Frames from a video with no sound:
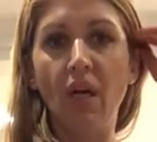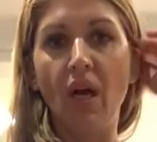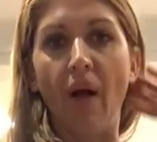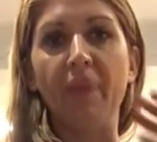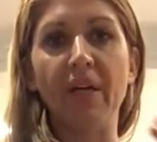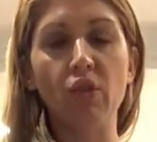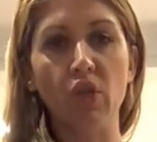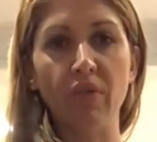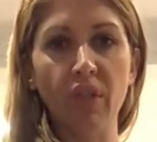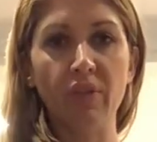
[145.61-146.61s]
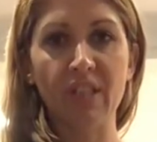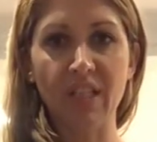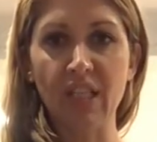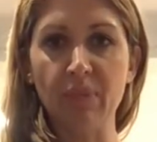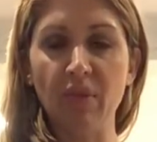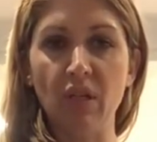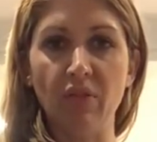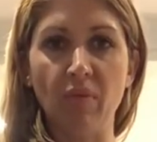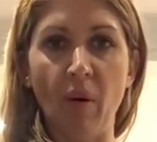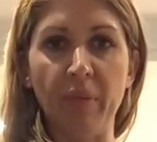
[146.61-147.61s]
And then during your assessment of a
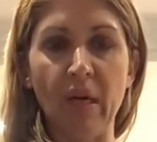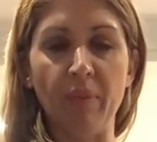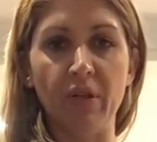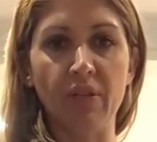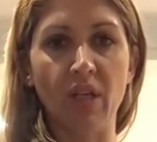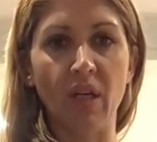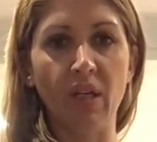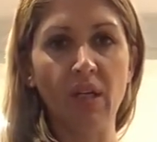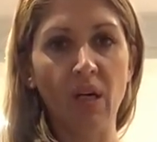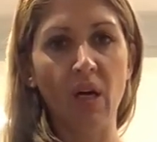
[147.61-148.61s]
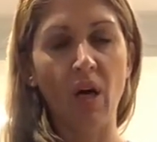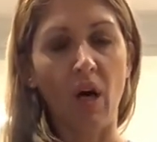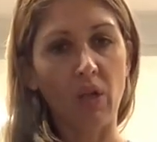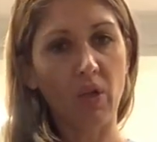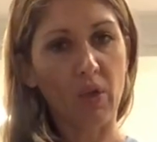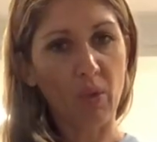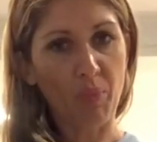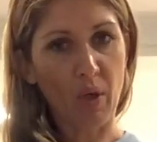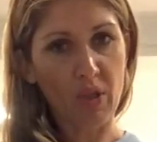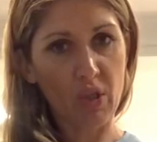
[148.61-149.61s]
Mummy MOT, I'll look at your
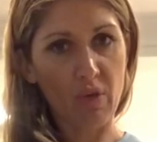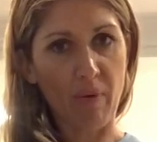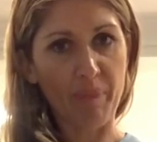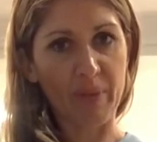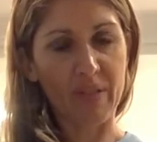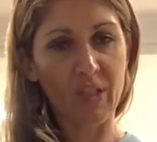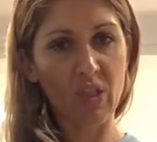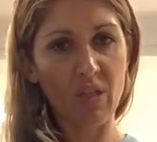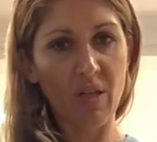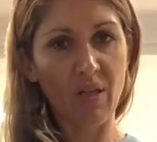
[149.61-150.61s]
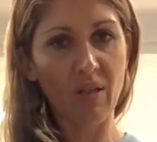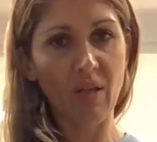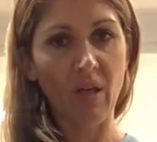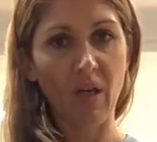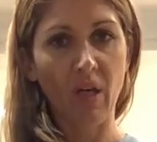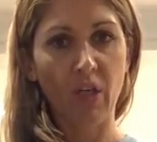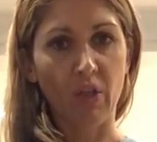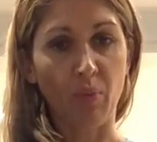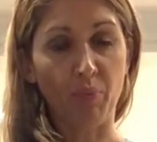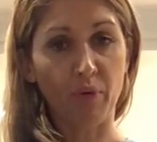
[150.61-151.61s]
posture and positioning,
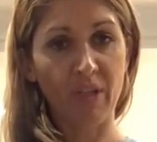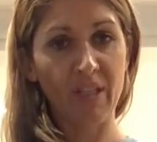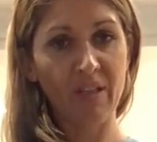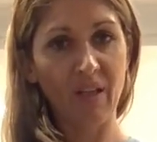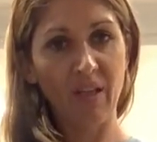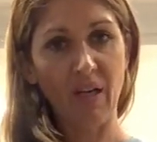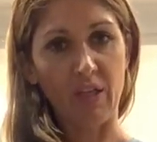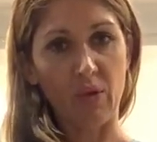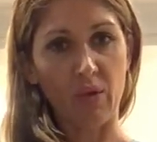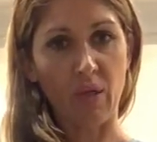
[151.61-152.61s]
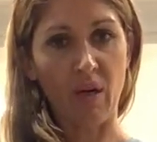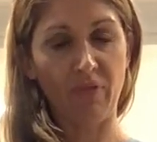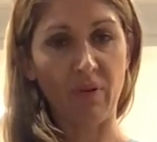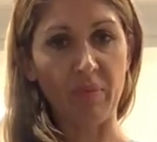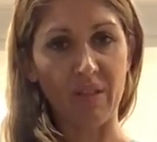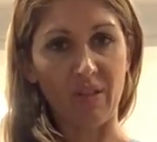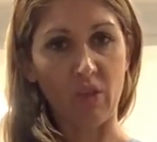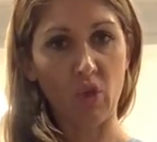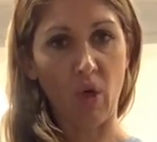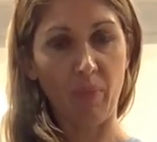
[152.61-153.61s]
your breathing as your diaphragm is at the
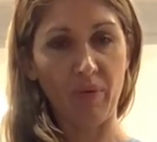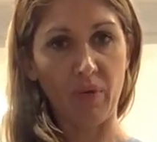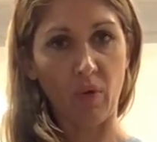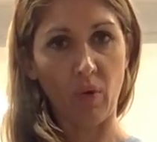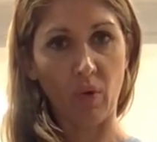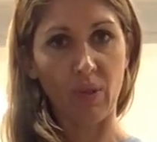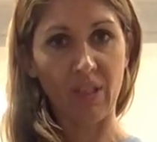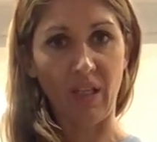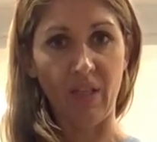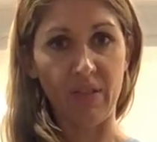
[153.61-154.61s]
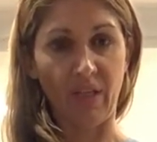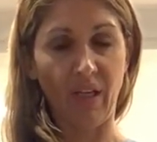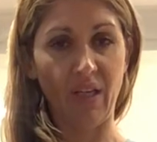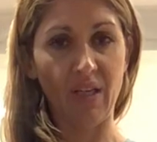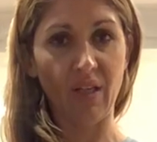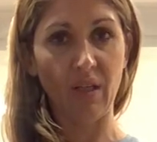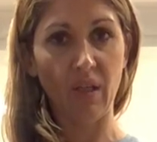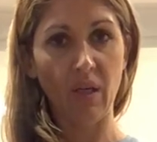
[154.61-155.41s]
top of your core cylinder here.